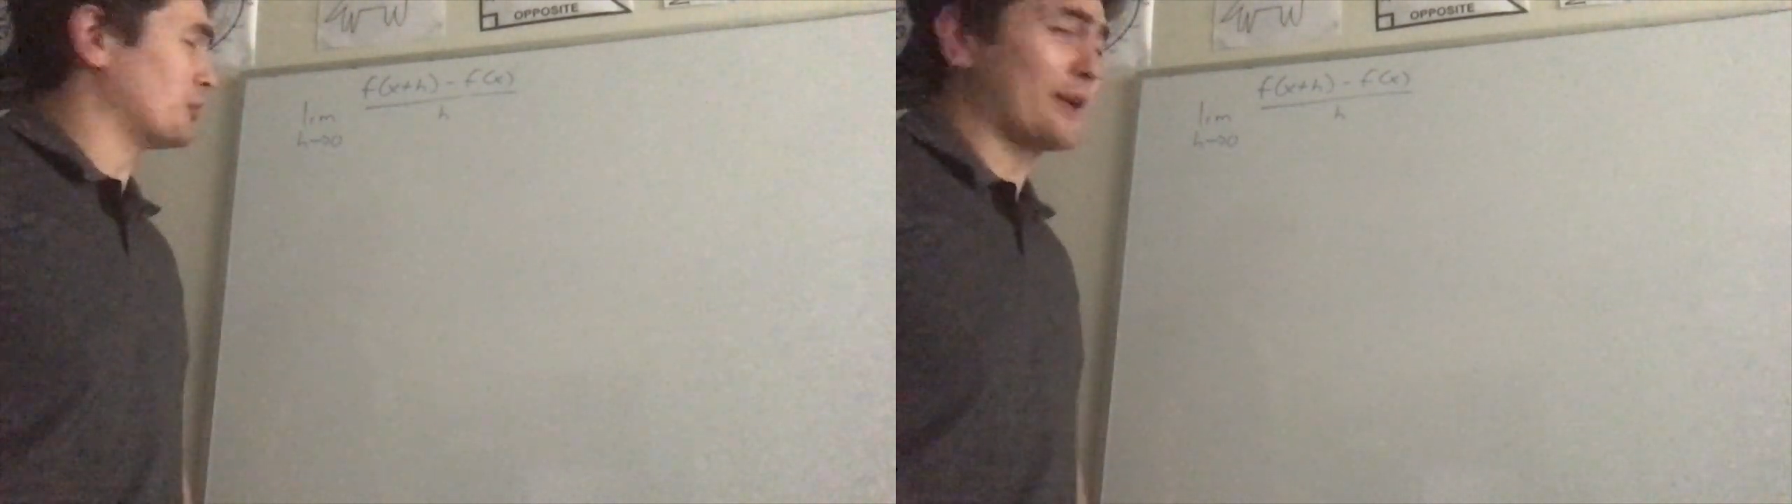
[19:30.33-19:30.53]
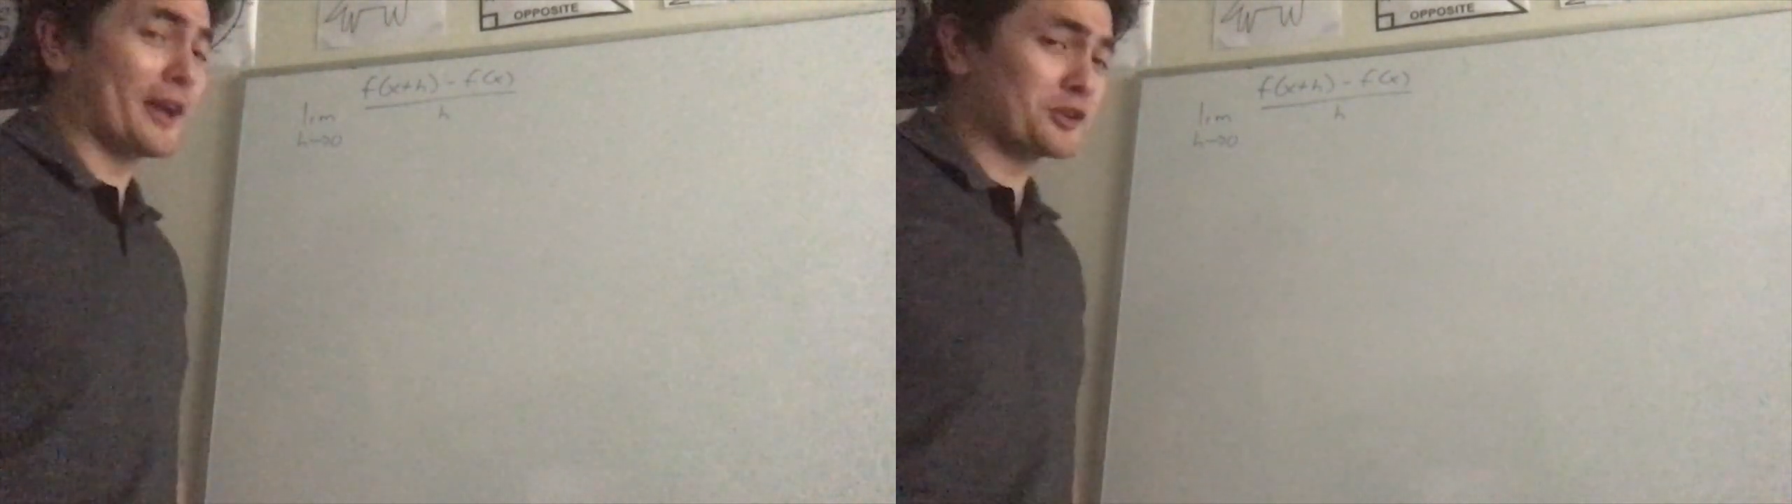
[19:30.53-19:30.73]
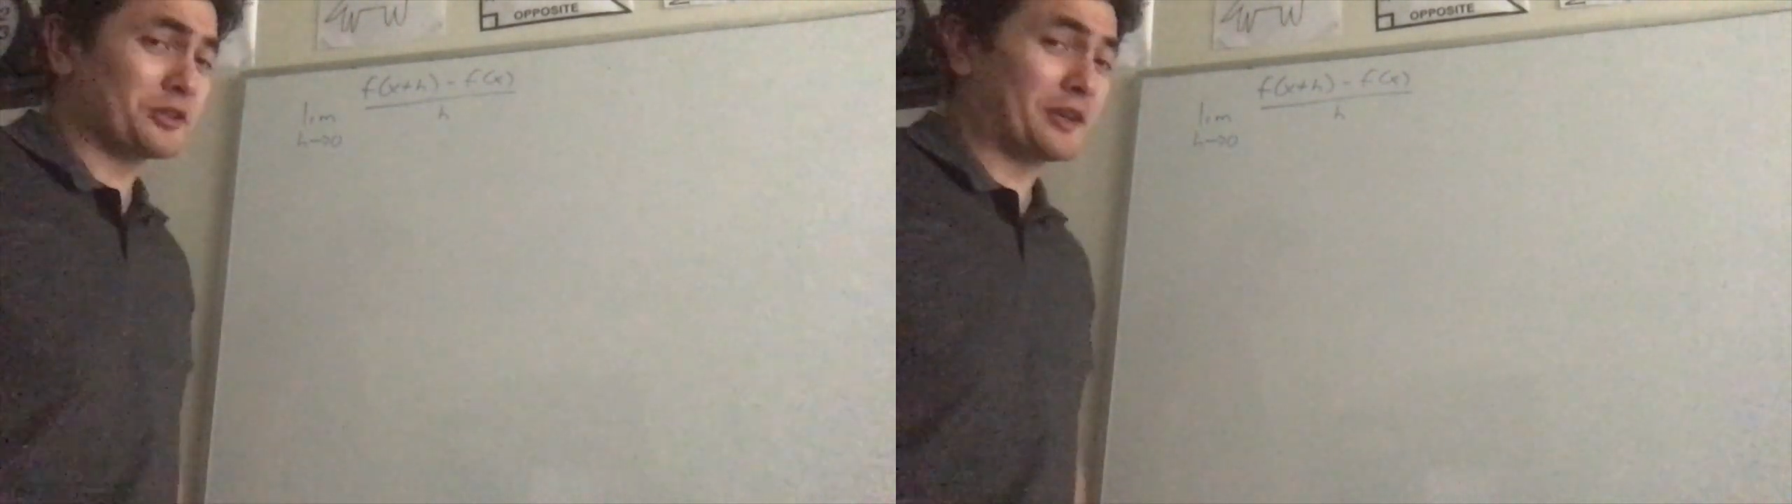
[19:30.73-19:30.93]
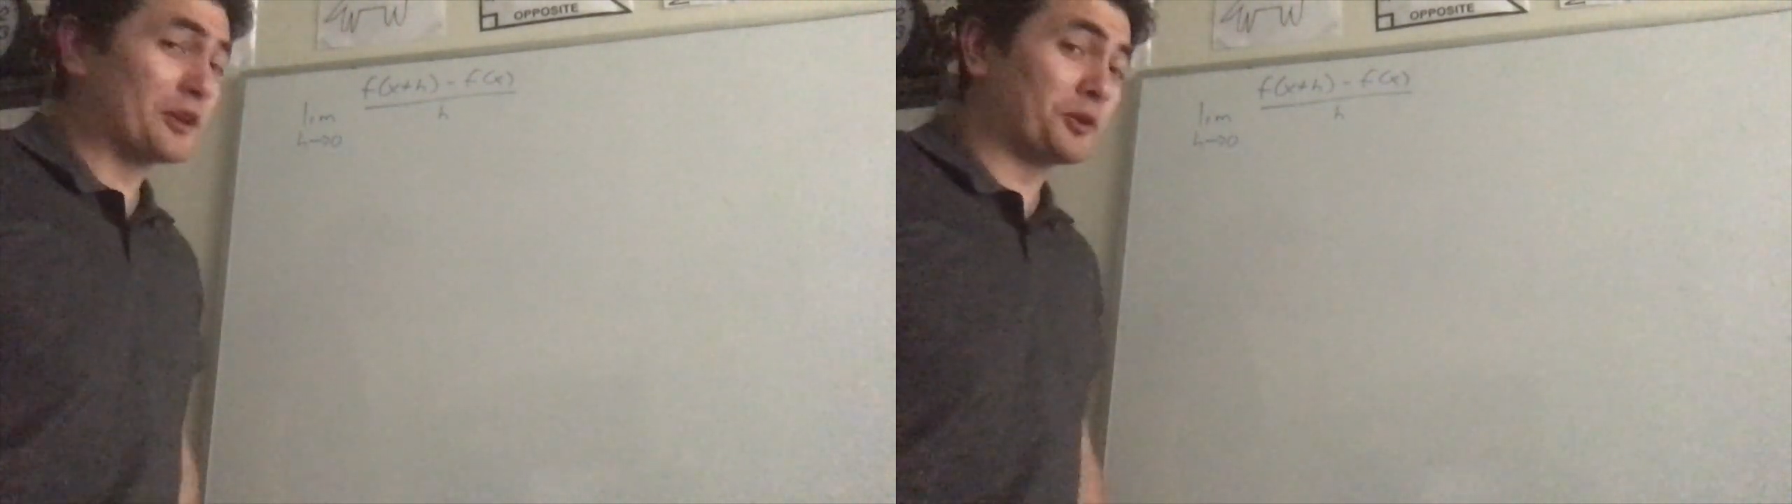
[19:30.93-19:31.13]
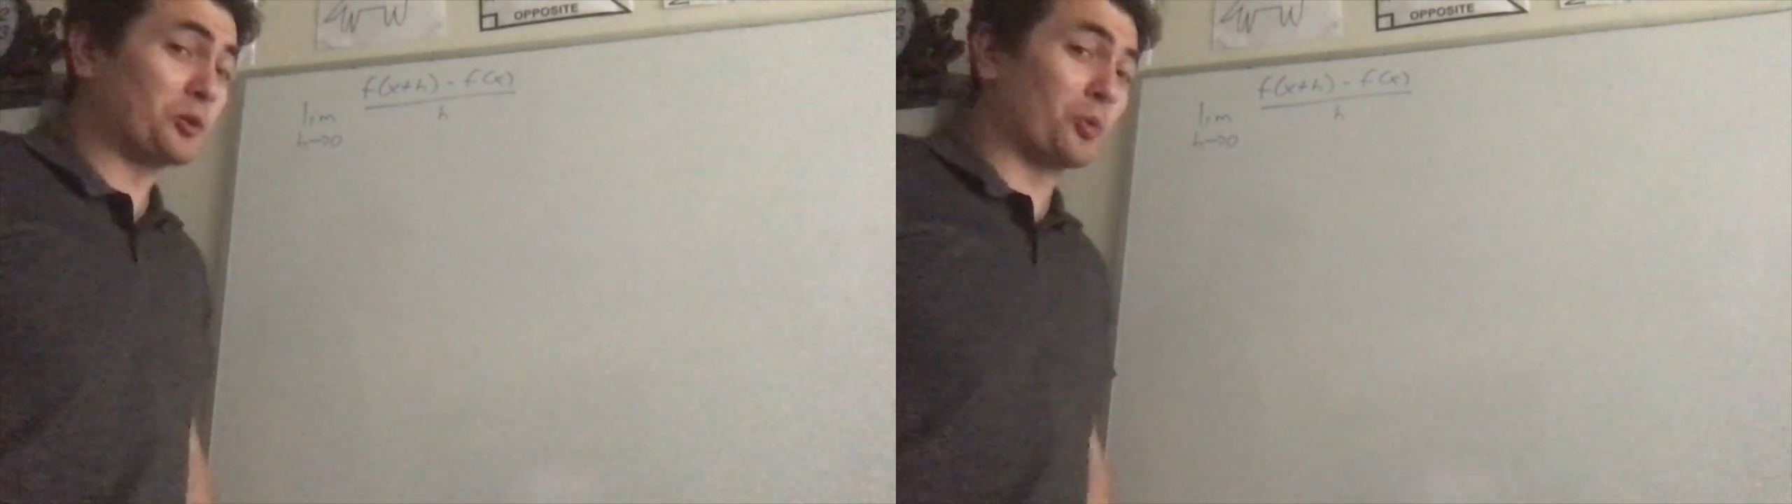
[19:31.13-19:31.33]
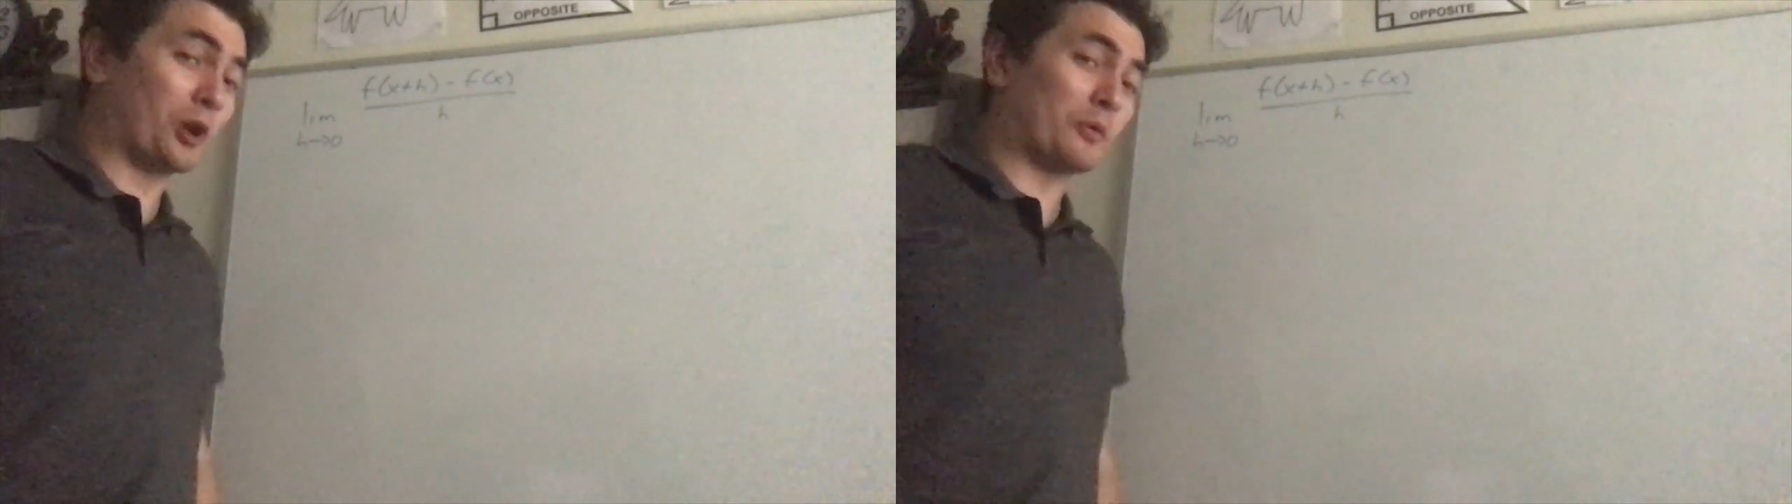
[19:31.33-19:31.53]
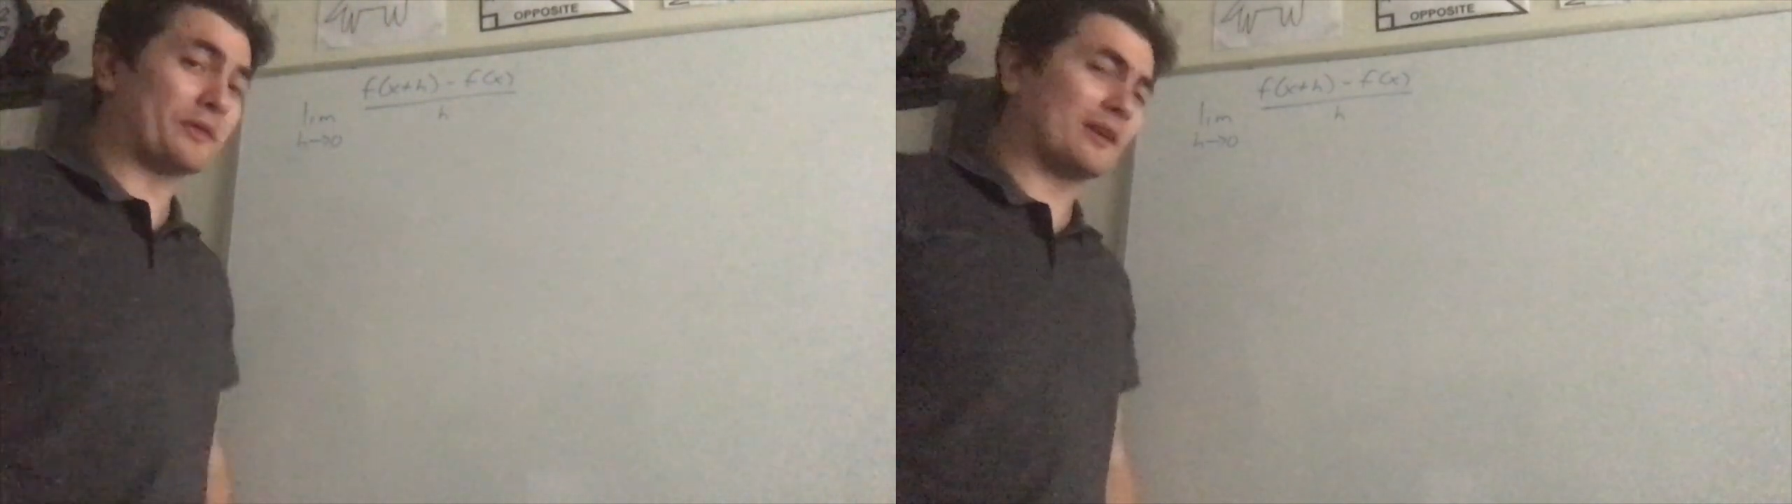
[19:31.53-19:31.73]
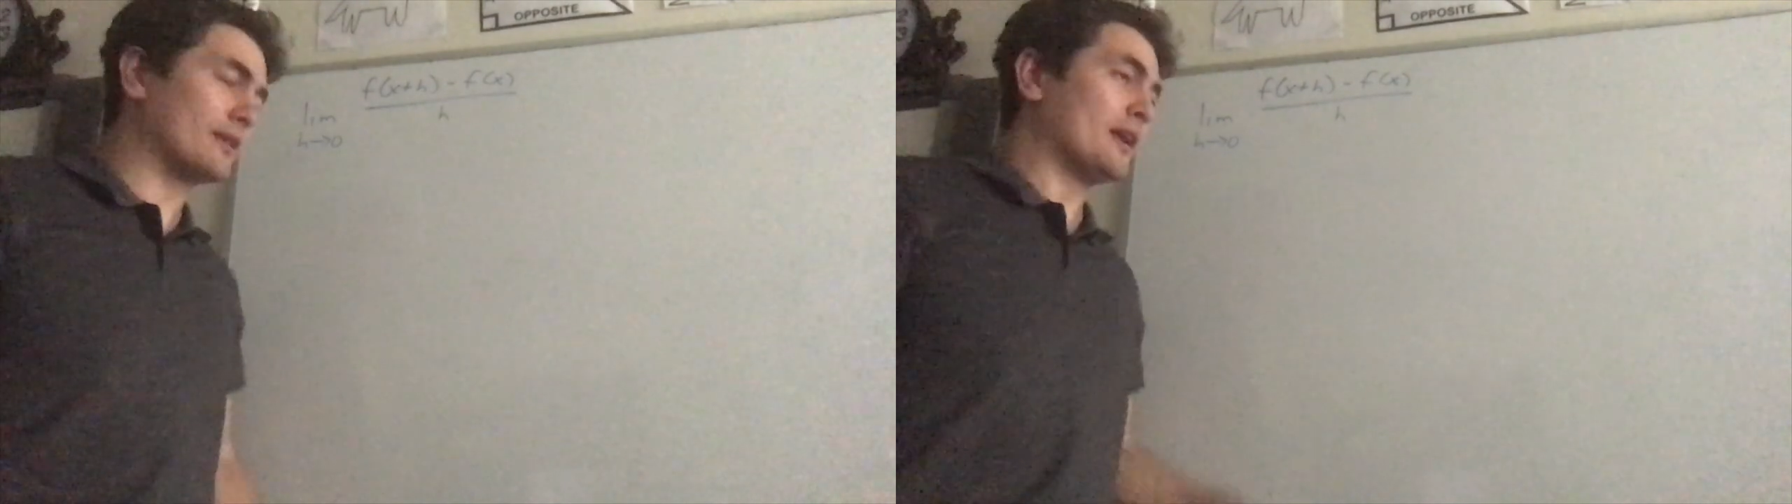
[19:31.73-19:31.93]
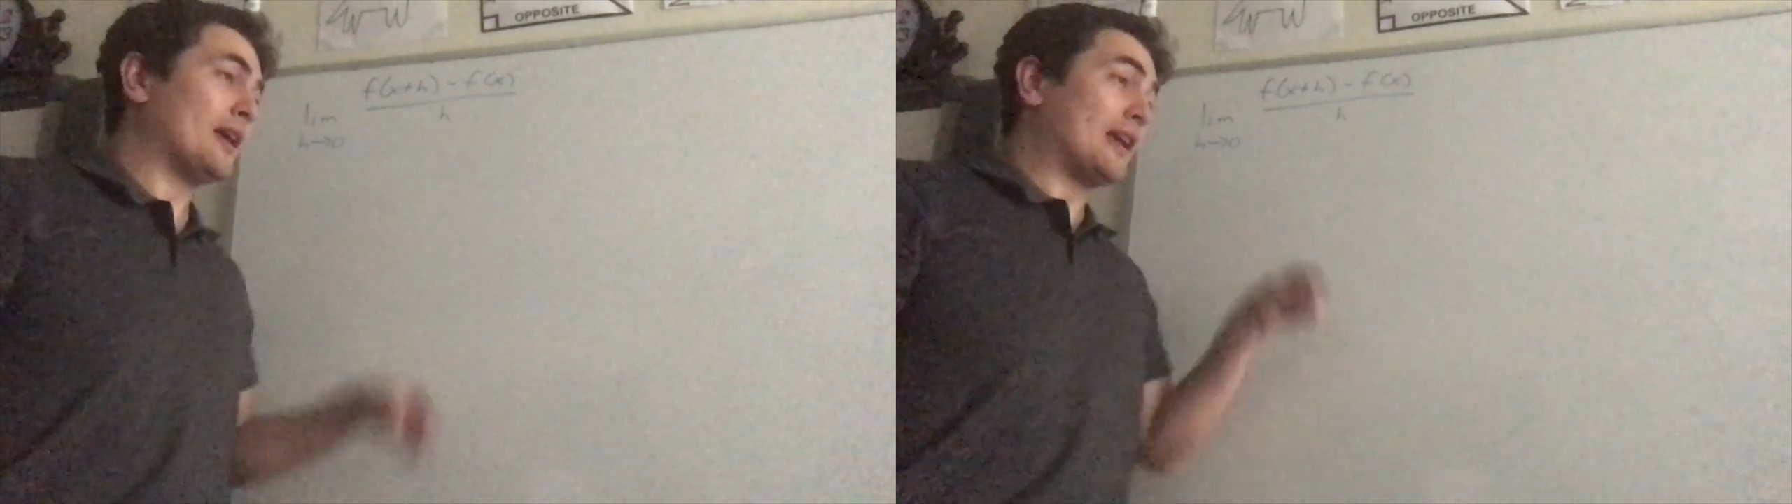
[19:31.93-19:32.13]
we actually need to do work with it?